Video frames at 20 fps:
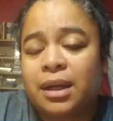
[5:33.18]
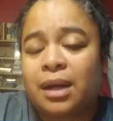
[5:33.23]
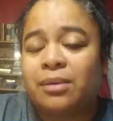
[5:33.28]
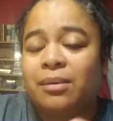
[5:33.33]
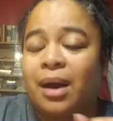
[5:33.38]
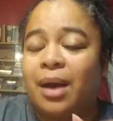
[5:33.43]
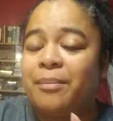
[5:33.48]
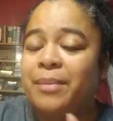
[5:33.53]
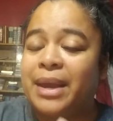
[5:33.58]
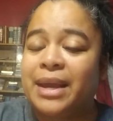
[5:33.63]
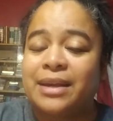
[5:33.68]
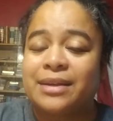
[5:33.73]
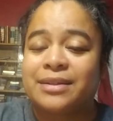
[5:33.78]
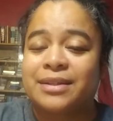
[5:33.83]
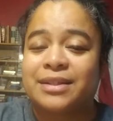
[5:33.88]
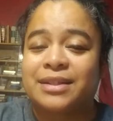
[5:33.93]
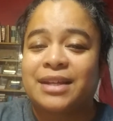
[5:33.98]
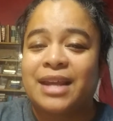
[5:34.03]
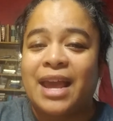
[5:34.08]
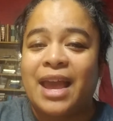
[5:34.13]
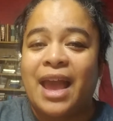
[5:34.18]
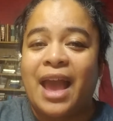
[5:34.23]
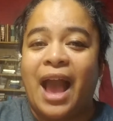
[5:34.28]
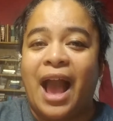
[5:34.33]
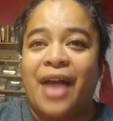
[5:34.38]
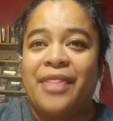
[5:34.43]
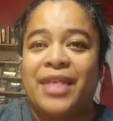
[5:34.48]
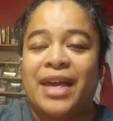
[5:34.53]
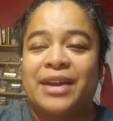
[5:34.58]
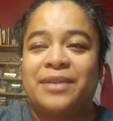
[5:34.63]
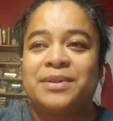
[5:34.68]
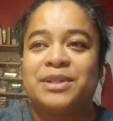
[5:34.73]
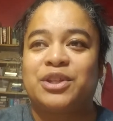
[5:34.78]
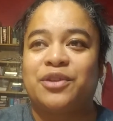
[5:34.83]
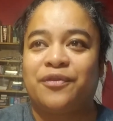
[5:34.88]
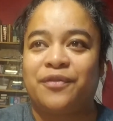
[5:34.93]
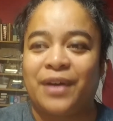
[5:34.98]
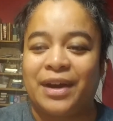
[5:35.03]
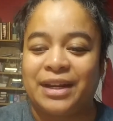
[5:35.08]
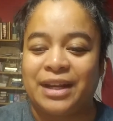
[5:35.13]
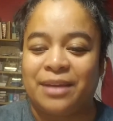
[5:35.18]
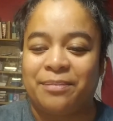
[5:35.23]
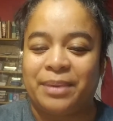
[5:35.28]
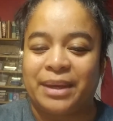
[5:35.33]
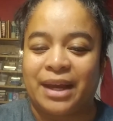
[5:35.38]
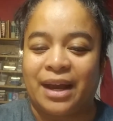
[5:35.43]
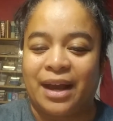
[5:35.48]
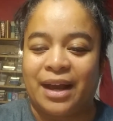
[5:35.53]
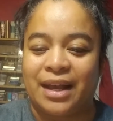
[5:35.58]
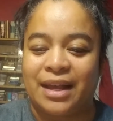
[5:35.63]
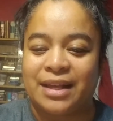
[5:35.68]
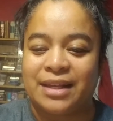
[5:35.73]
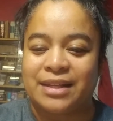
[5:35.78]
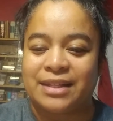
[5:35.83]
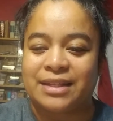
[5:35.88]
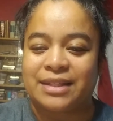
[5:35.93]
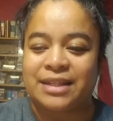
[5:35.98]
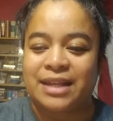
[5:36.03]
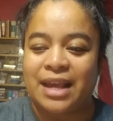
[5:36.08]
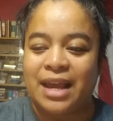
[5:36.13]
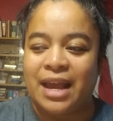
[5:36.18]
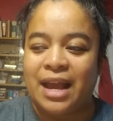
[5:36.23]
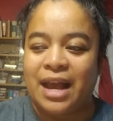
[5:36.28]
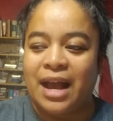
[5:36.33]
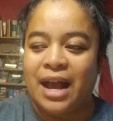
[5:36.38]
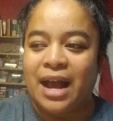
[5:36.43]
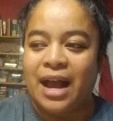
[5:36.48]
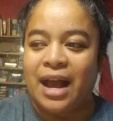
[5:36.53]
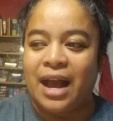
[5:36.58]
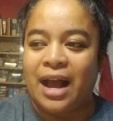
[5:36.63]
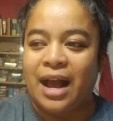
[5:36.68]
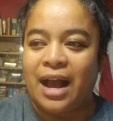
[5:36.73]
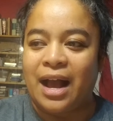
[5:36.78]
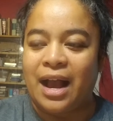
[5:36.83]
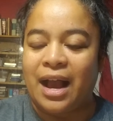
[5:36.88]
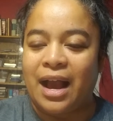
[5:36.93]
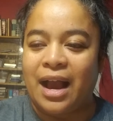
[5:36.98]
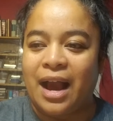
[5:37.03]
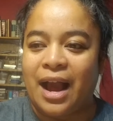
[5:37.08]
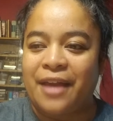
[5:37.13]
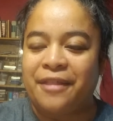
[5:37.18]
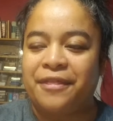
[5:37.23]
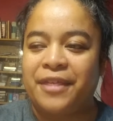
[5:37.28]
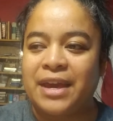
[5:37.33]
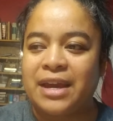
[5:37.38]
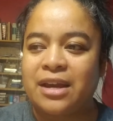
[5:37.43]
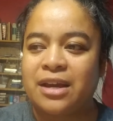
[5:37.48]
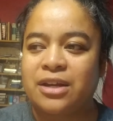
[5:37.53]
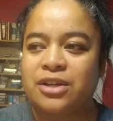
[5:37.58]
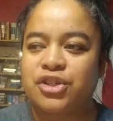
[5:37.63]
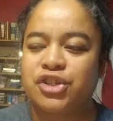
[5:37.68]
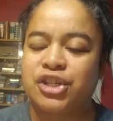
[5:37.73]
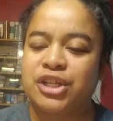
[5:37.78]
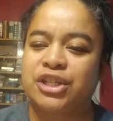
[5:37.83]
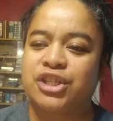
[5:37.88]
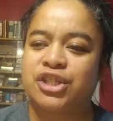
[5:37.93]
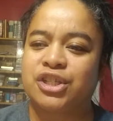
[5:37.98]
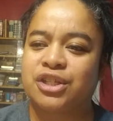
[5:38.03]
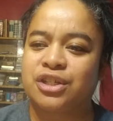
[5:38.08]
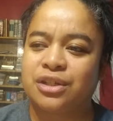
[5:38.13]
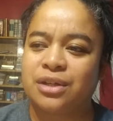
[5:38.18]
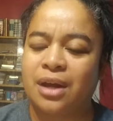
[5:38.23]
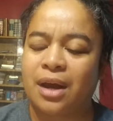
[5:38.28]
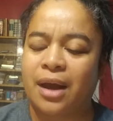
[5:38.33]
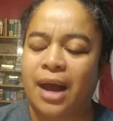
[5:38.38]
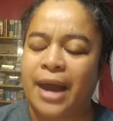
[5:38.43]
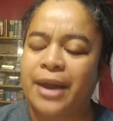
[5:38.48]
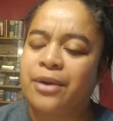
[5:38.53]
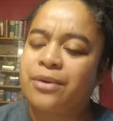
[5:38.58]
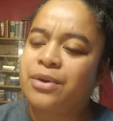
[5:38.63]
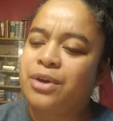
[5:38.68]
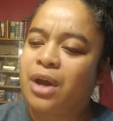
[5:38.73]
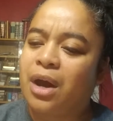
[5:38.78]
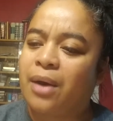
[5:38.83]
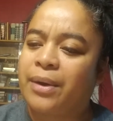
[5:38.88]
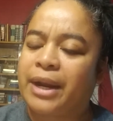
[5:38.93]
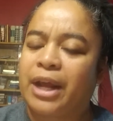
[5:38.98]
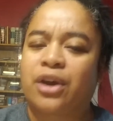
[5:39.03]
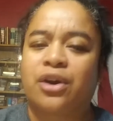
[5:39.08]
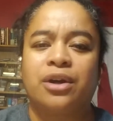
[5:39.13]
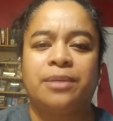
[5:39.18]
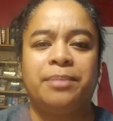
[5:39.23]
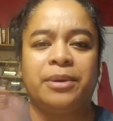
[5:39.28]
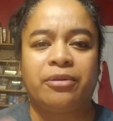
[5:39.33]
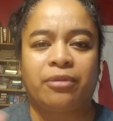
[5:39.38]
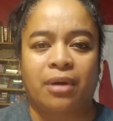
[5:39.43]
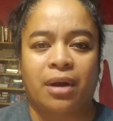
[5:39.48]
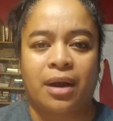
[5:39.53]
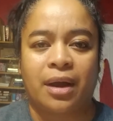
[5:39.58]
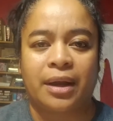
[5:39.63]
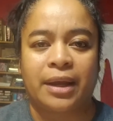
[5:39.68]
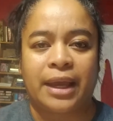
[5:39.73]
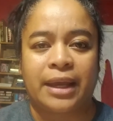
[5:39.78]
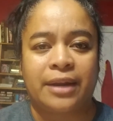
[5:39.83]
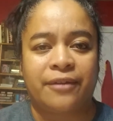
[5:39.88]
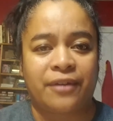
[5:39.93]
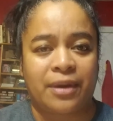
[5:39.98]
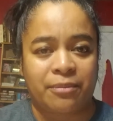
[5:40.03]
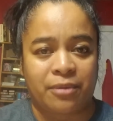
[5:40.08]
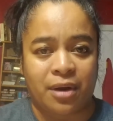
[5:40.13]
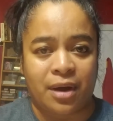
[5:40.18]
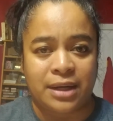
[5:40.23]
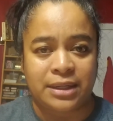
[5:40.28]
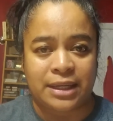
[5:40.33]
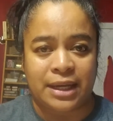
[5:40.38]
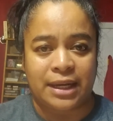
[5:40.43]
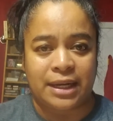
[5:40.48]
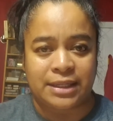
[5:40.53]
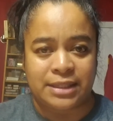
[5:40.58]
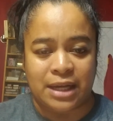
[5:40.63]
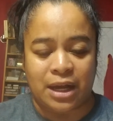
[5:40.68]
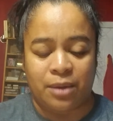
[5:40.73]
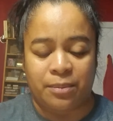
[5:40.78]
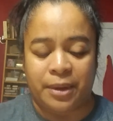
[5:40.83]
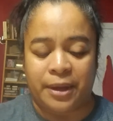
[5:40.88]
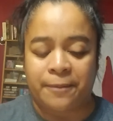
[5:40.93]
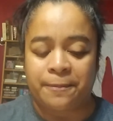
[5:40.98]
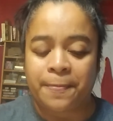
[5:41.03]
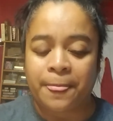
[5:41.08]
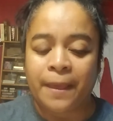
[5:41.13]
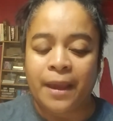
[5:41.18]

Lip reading: amazed. And then it was funny because I think I don't know, and I could be wrong, and if I'm wrong, Danny, tell me.